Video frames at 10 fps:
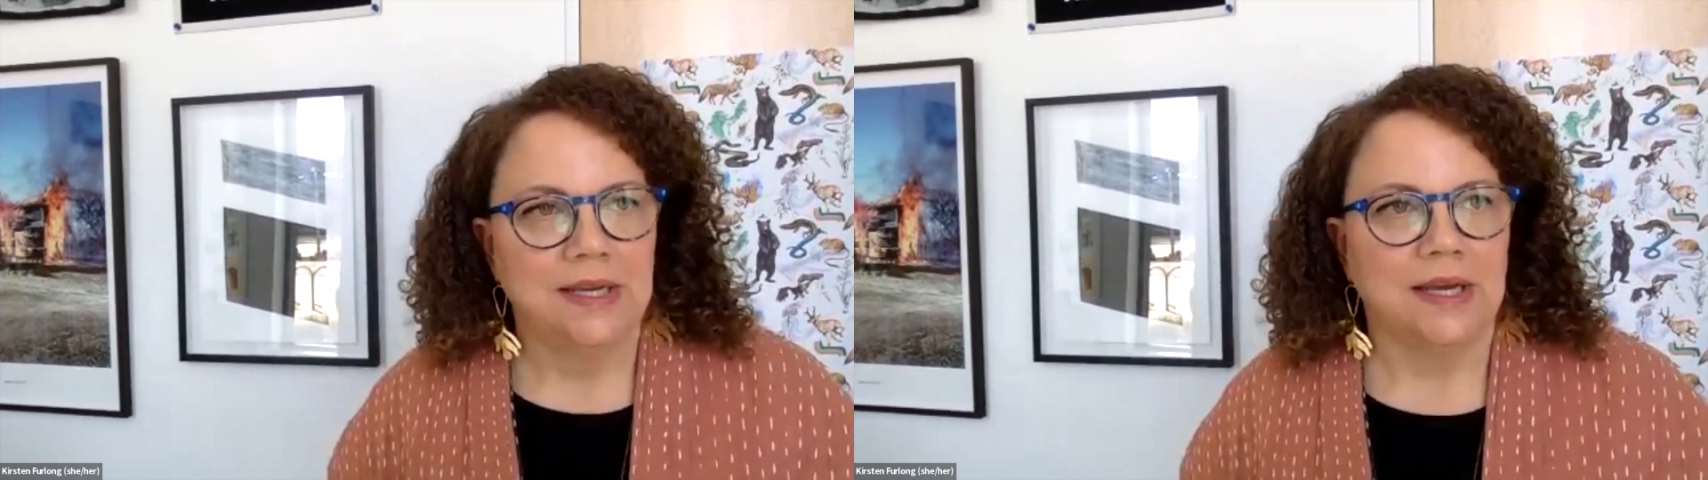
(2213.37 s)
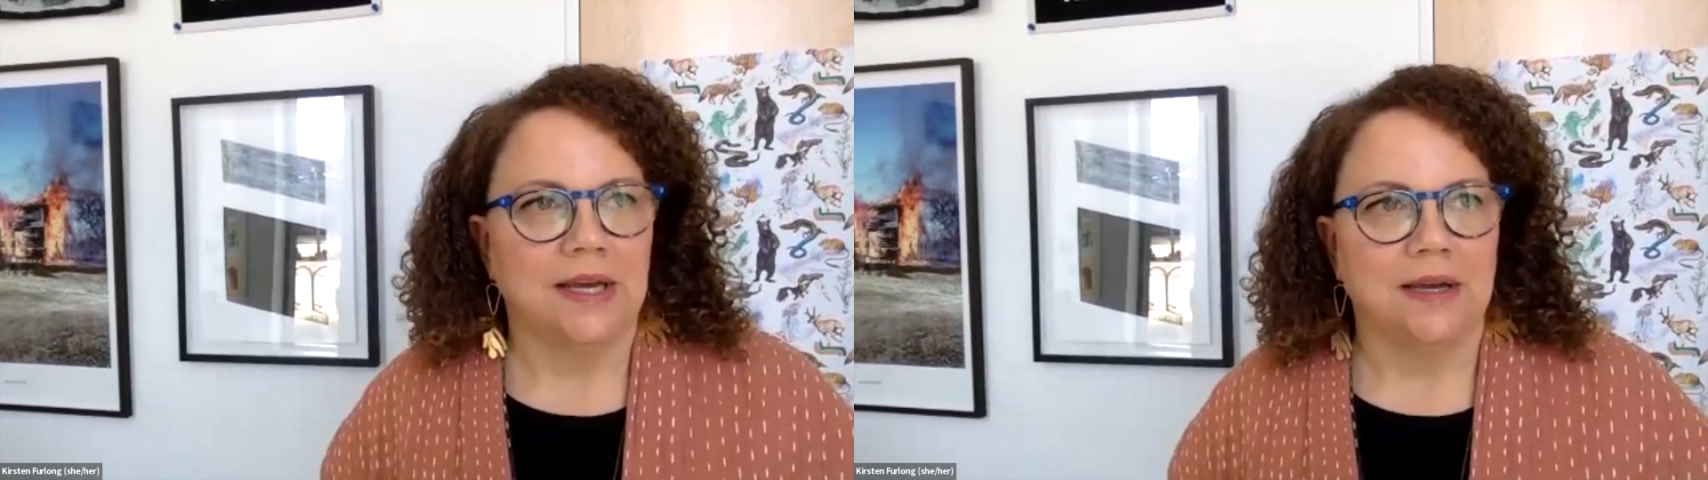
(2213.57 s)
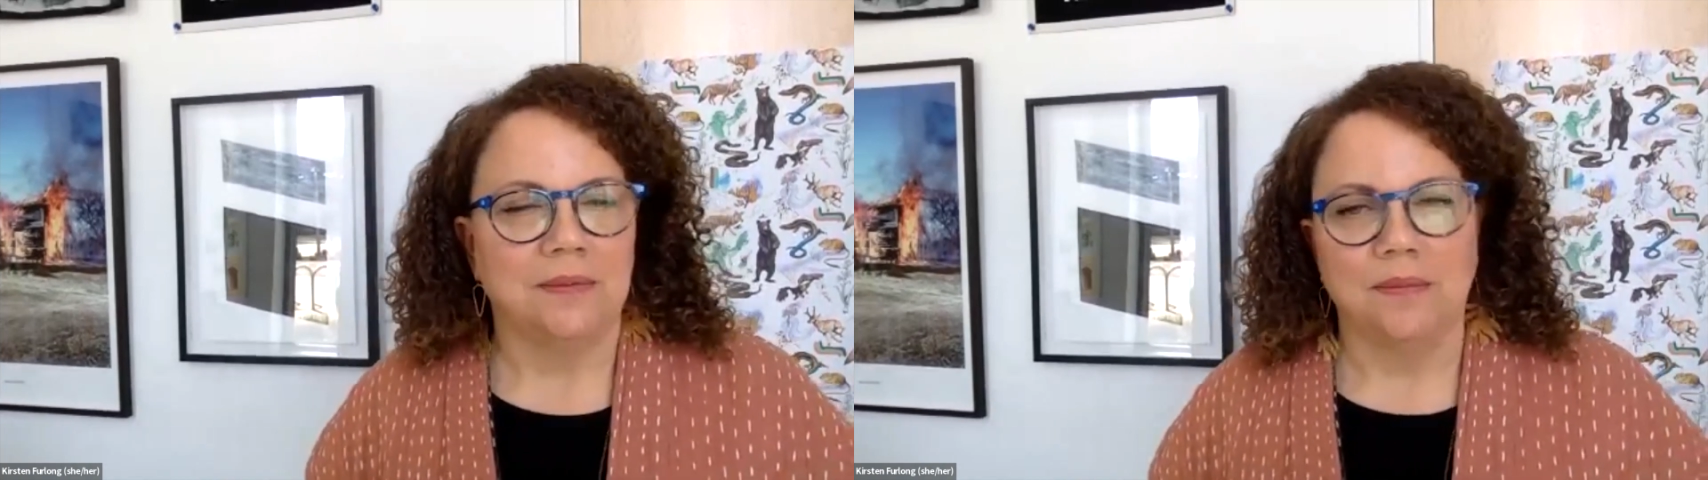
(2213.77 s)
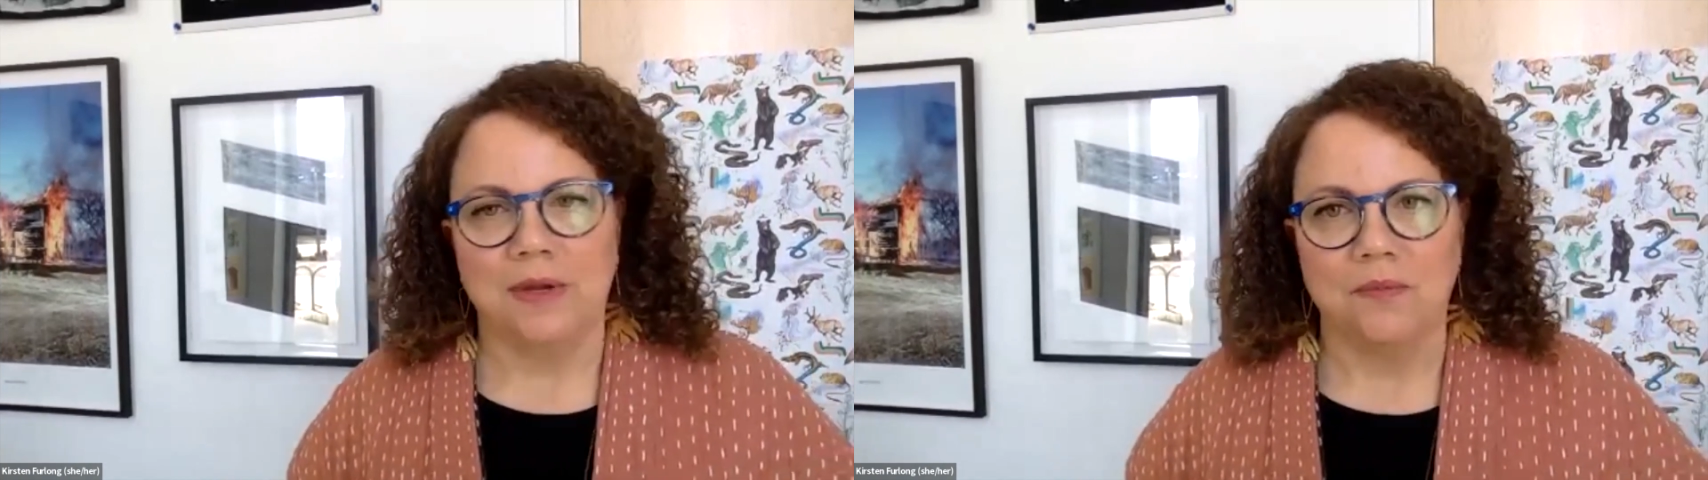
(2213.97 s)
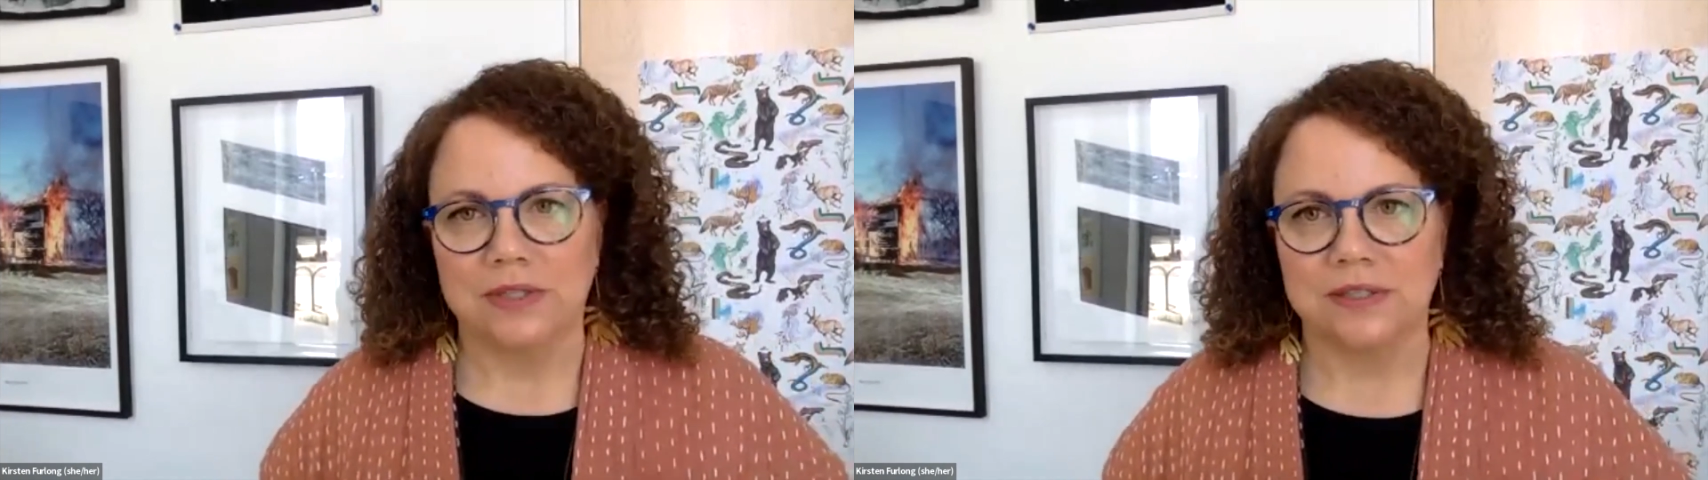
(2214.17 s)

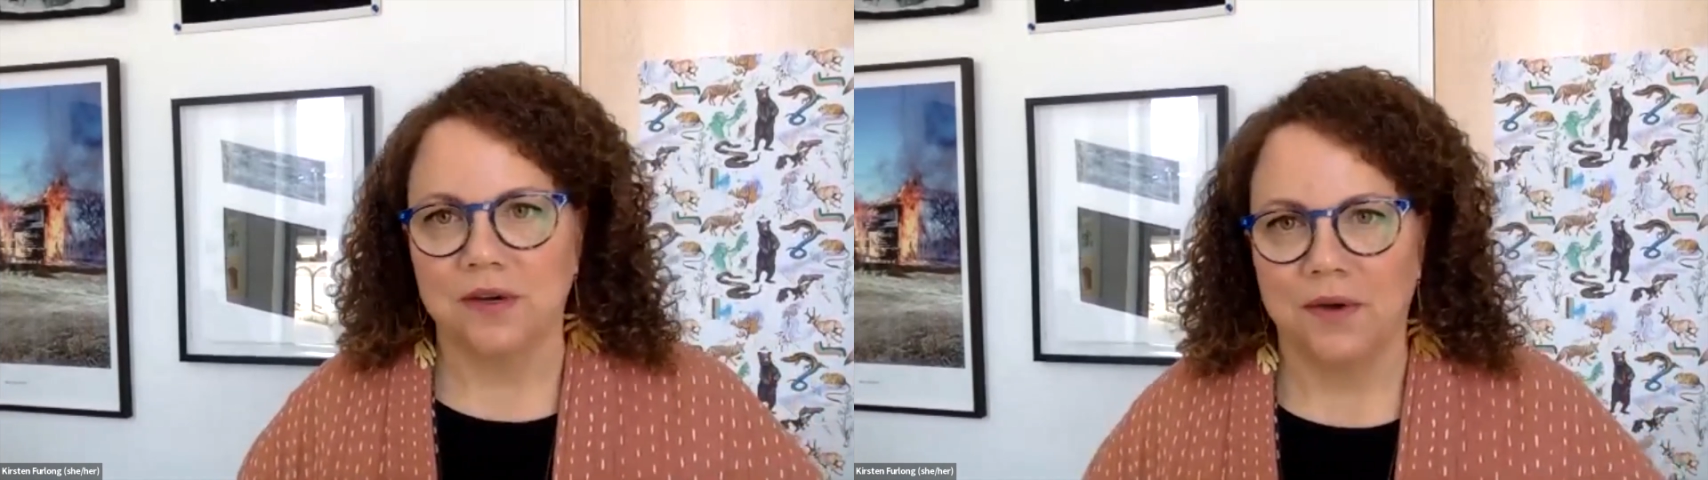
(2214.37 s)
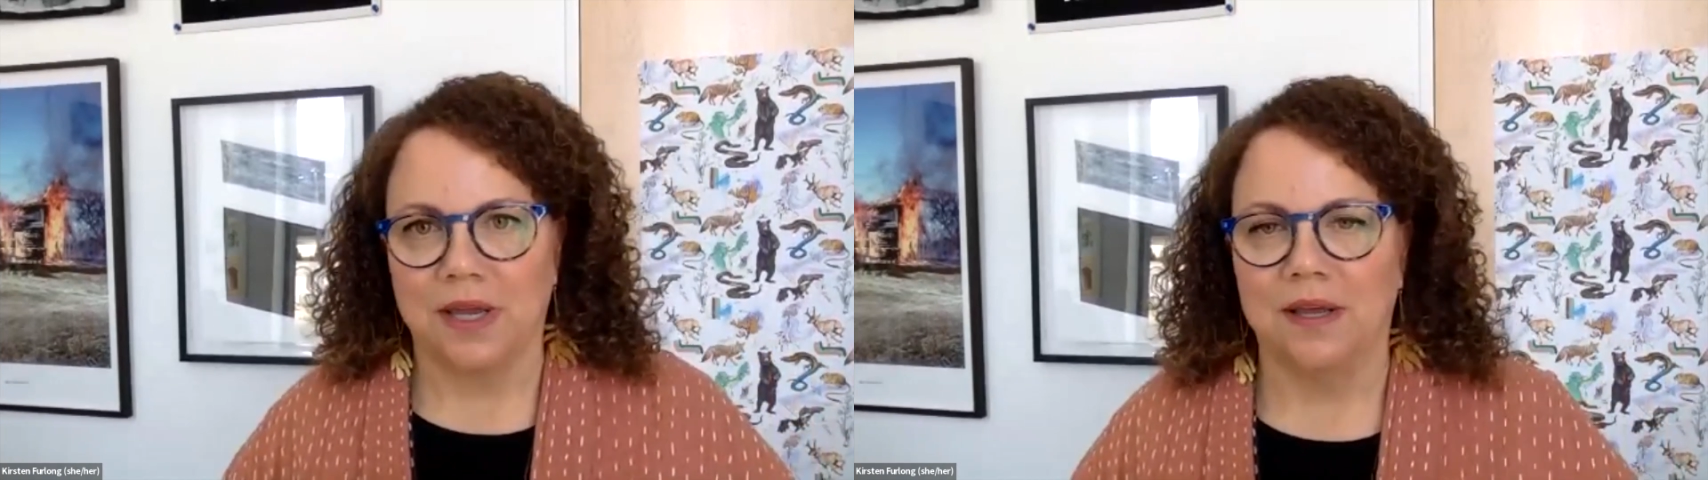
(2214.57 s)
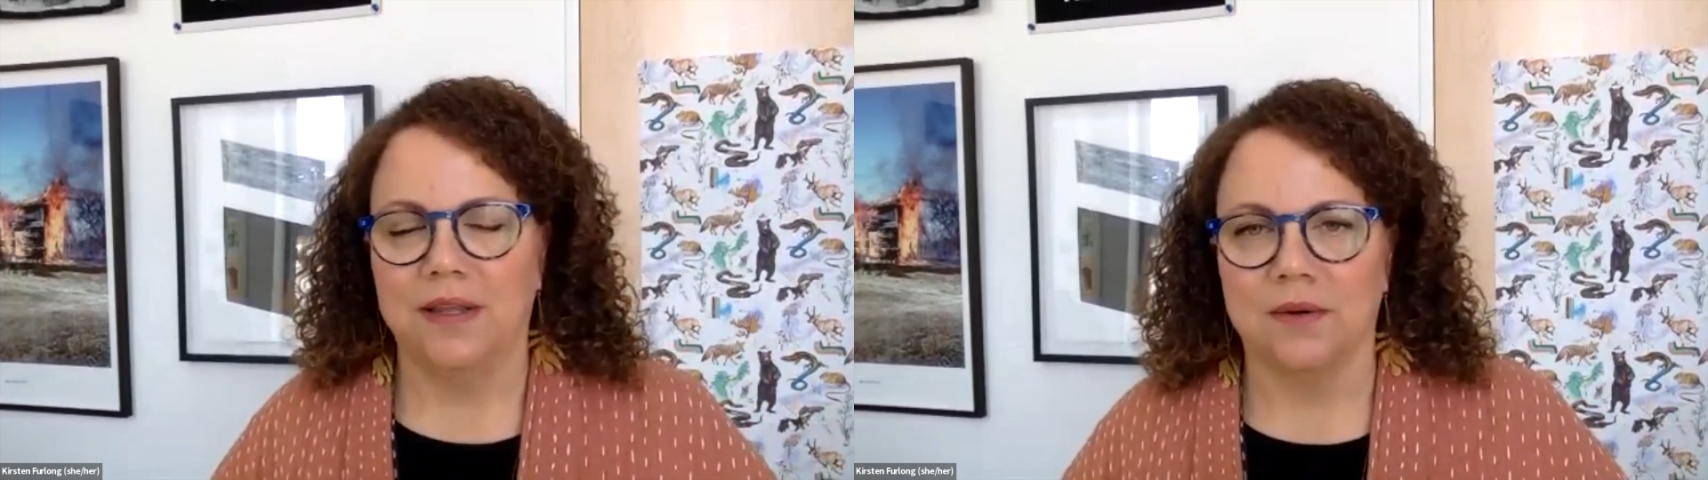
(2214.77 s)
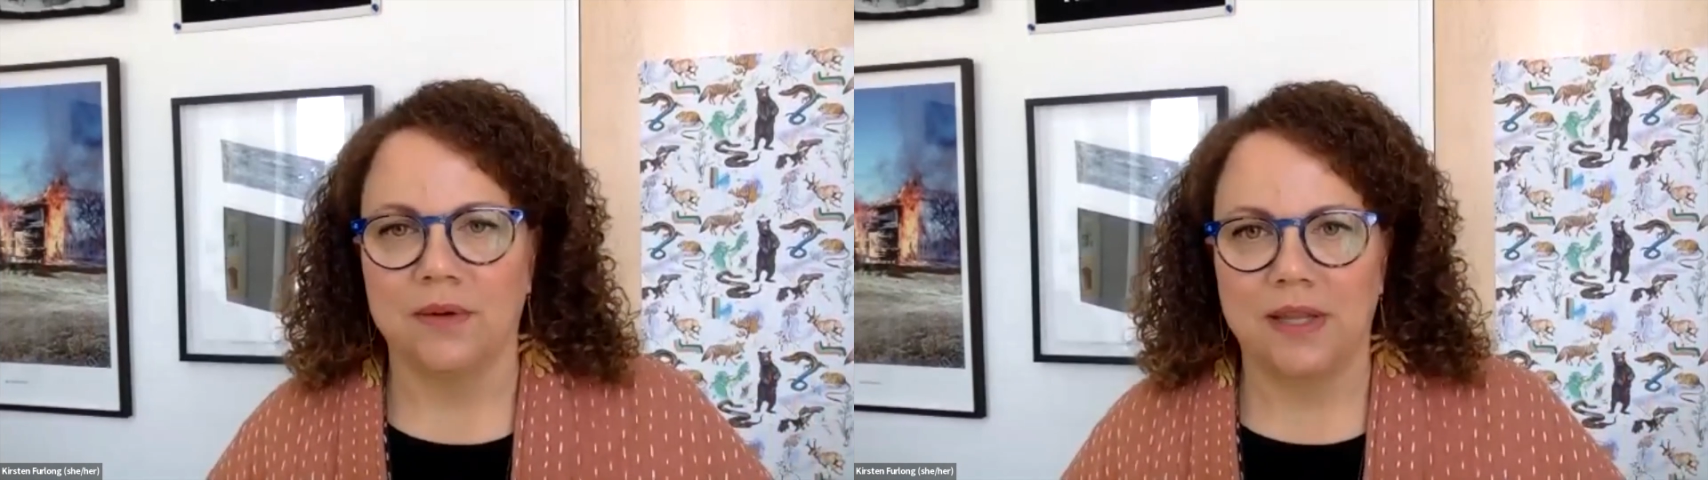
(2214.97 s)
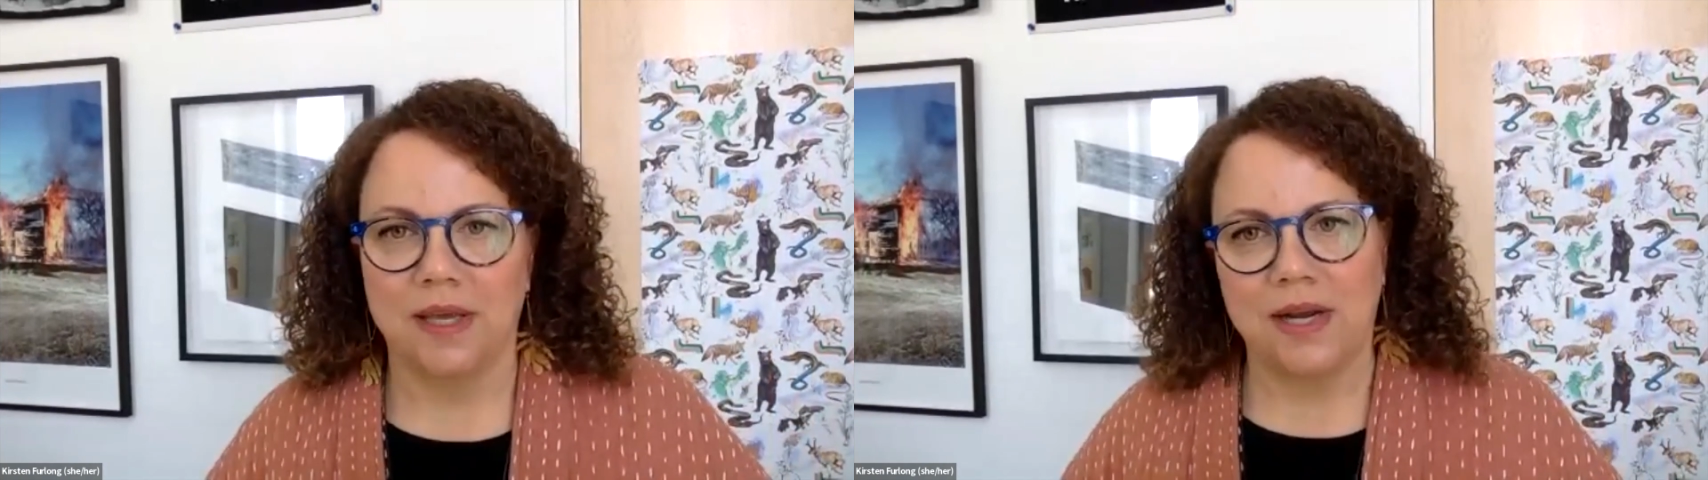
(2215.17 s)
and what's going on there
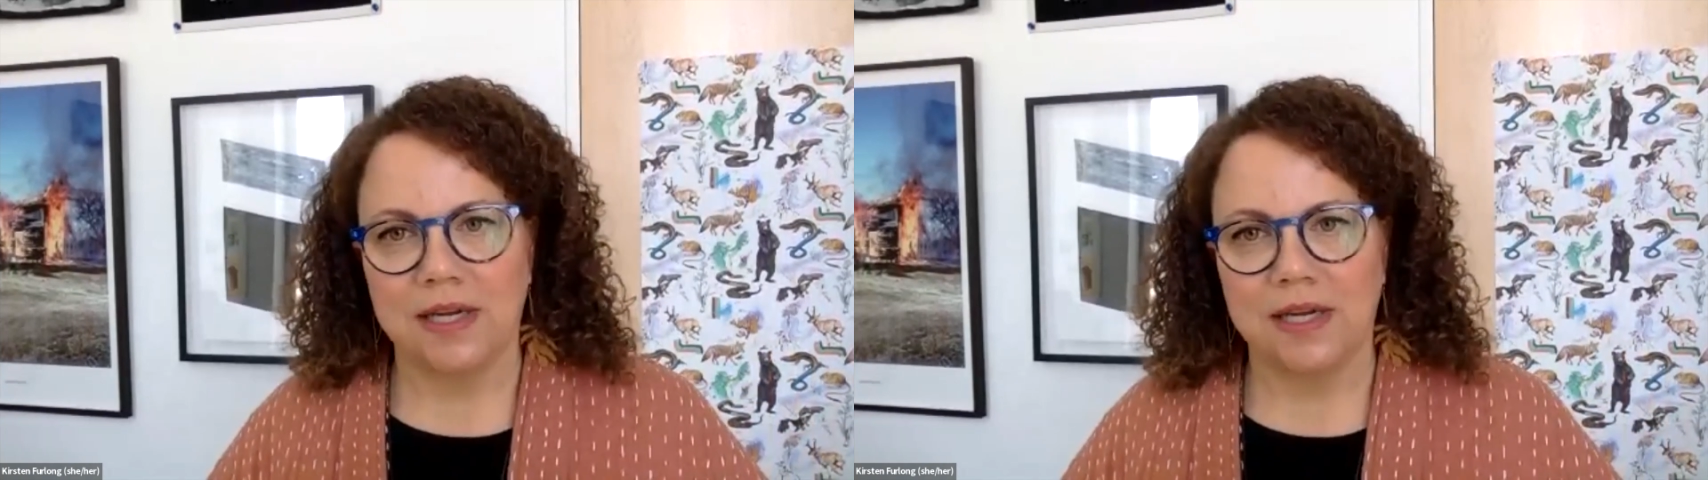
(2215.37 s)
without